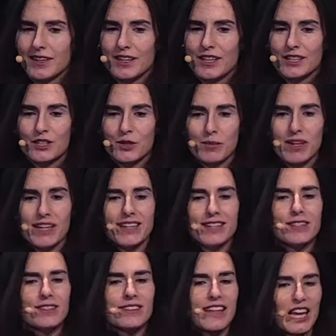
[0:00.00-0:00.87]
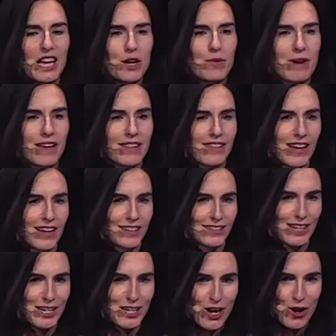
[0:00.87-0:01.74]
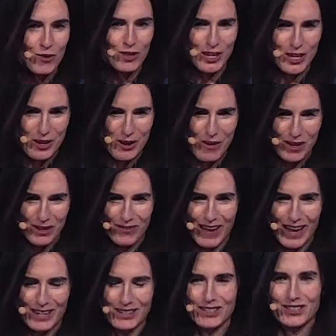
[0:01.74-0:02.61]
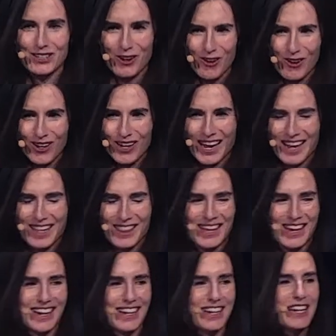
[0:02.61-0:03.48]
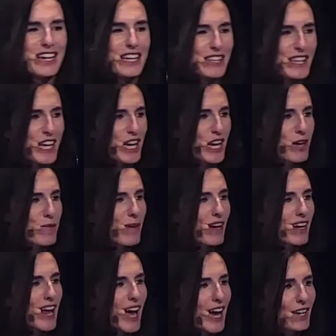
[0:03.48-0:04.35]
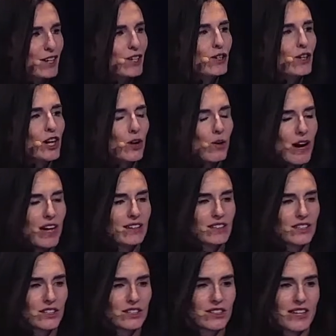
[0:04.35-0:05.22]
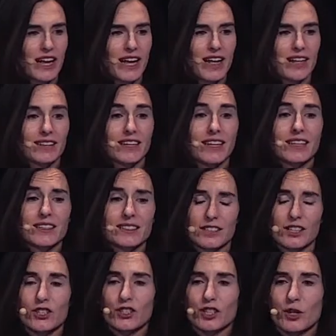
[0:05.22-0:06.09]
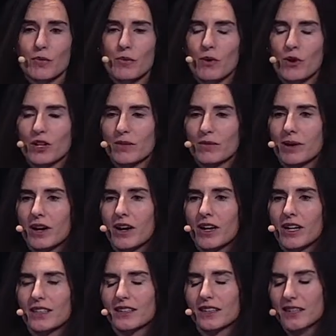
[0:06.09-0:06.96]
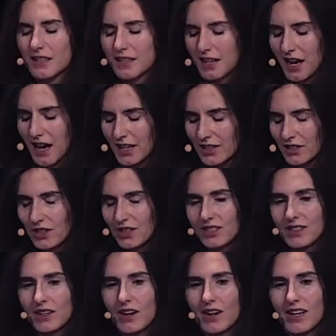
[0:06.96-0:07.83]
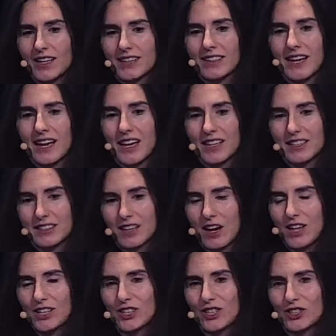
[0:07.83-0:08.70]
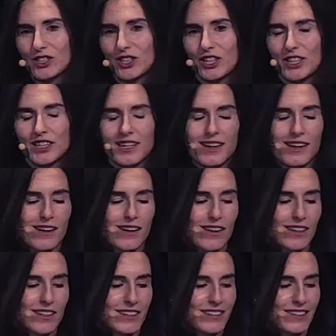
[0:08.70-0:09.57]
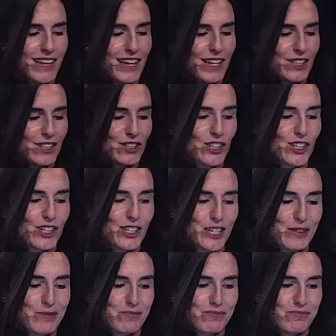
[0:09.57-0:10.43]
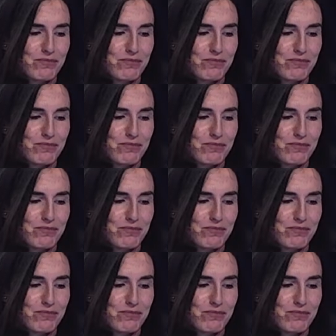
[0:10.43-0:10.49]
So please think about that. I know that you as founders are all out there thinking about how you can go out and do sales. And it's such an important part as you start and on your journey along the sales journey.